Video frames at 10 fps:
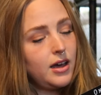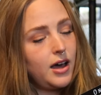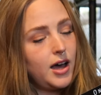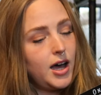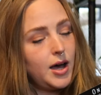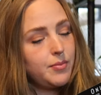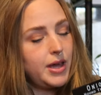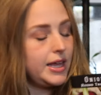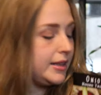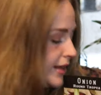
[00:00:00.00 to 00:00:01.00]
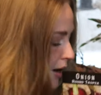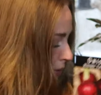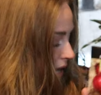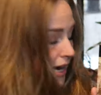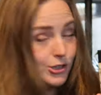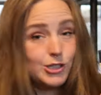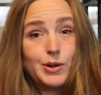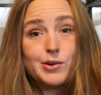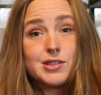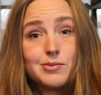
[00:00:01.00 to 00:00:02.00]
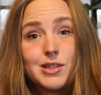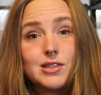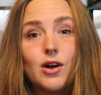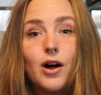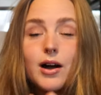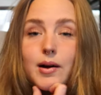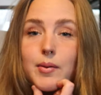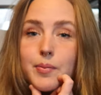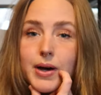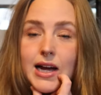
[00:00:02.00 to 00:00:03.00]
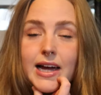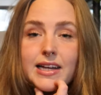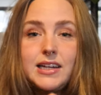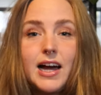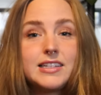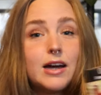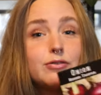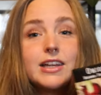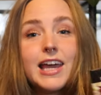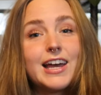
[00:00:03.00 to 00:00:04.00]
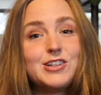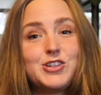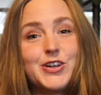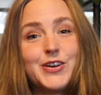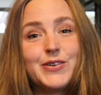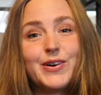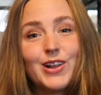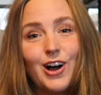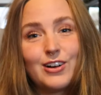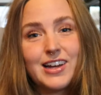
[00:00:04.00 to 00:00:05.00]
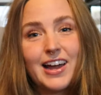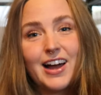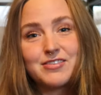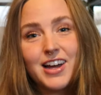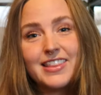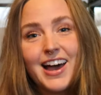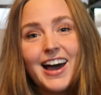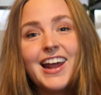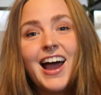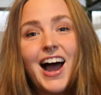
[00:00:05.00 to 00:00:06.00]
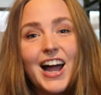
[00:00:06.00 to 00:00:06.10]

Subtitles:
and that might actually be what some of these are, but I definitely can't do a long day. I've done that.